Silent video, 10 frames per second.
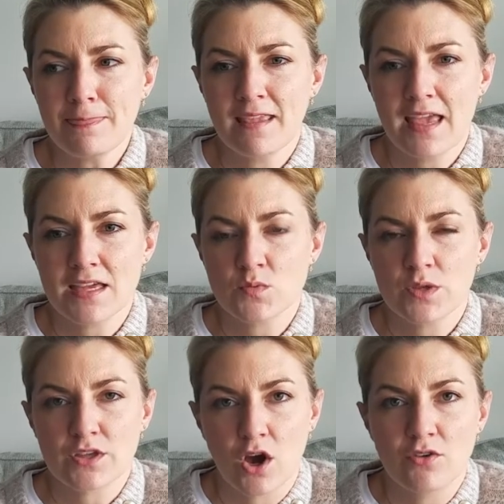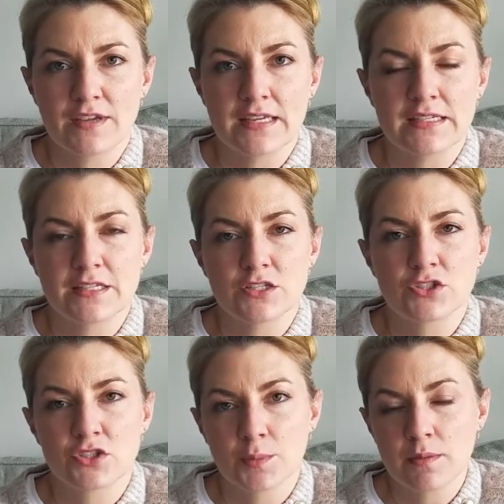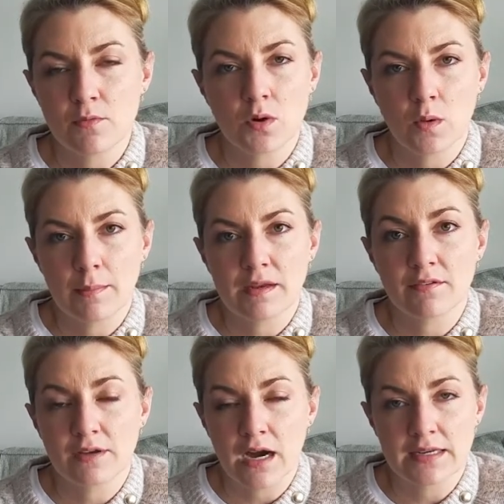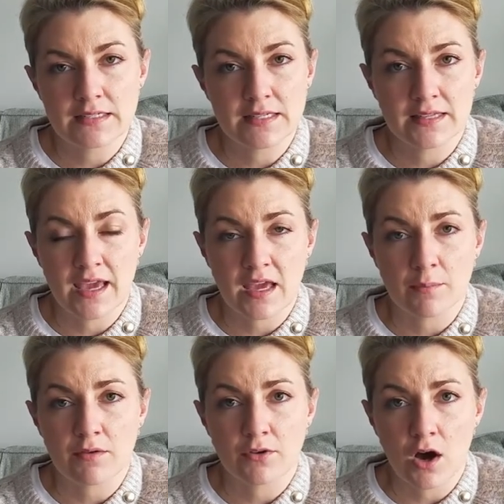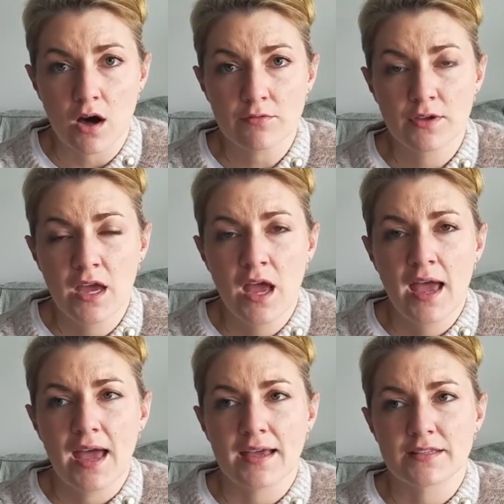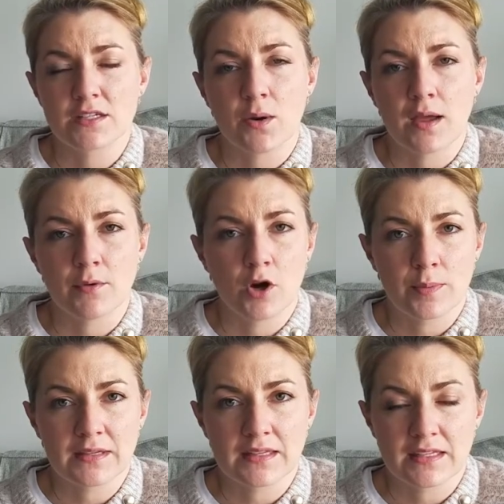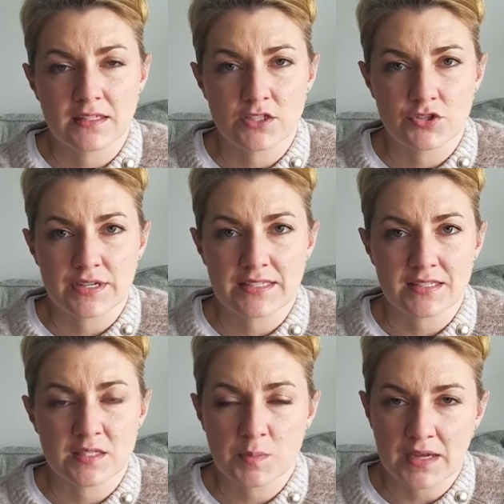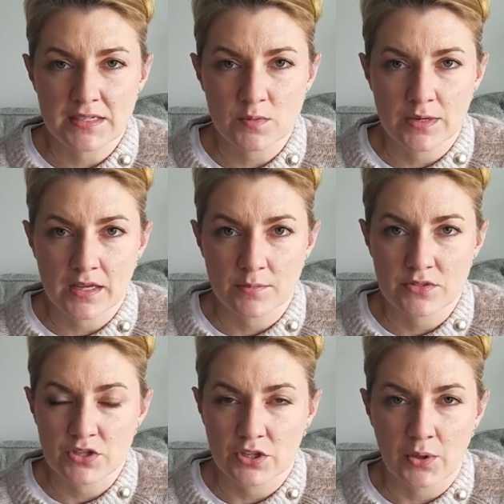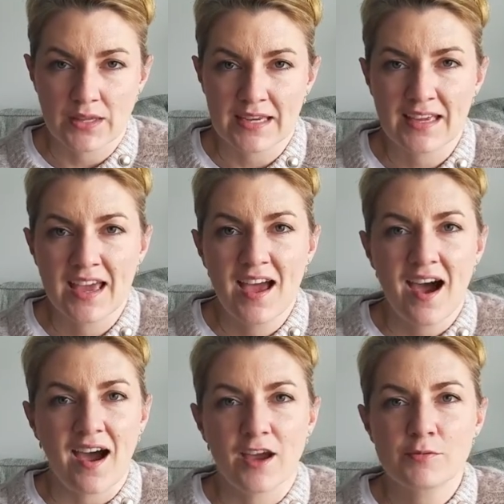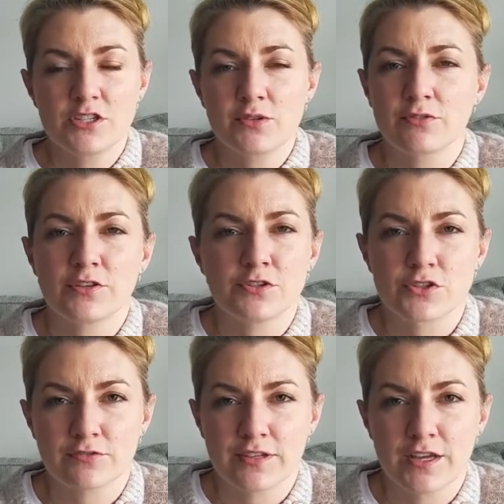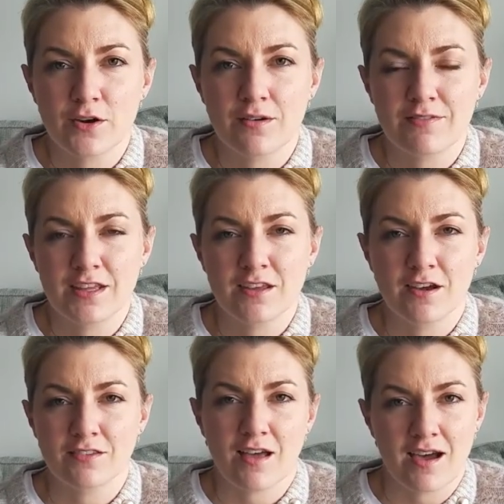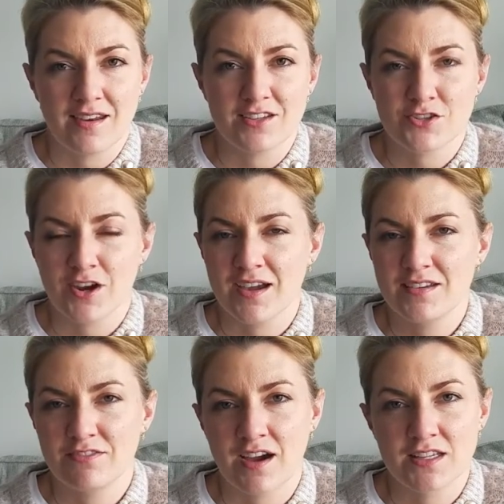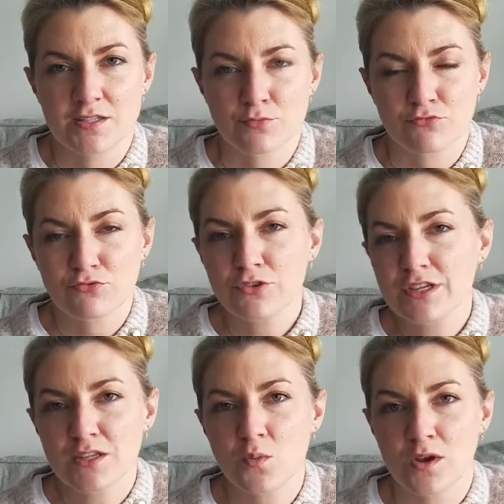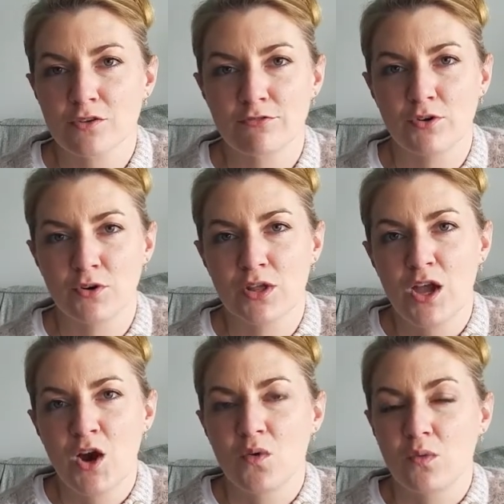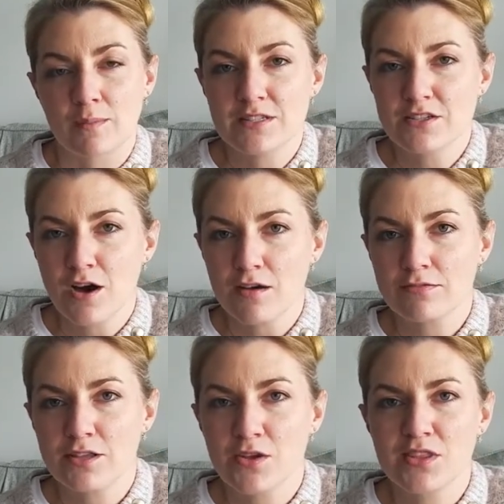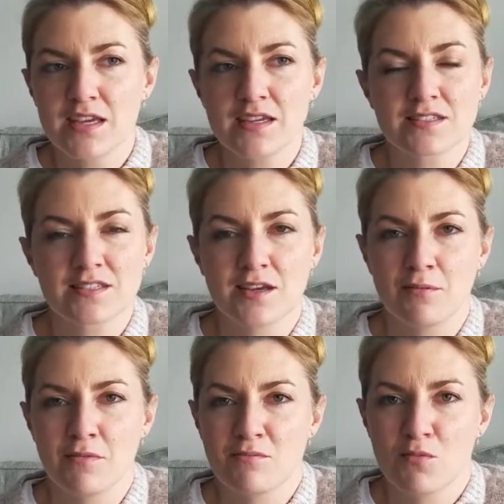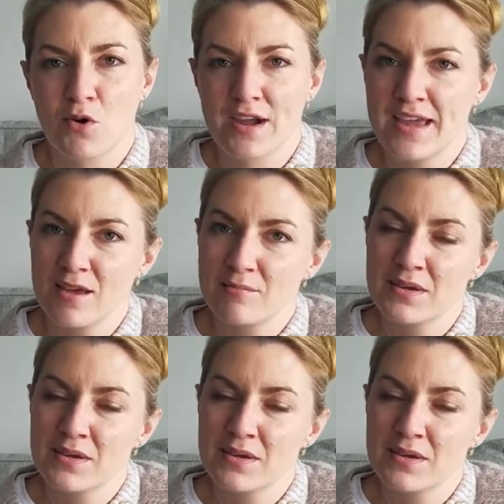and with COVID, so many more women have gotten into the game of golf and so I'm hoping that the industry has expanded when it comes to clothing. I hope to do a future video of getting online and trying to find some really wonderful women's golf clothing, some more hip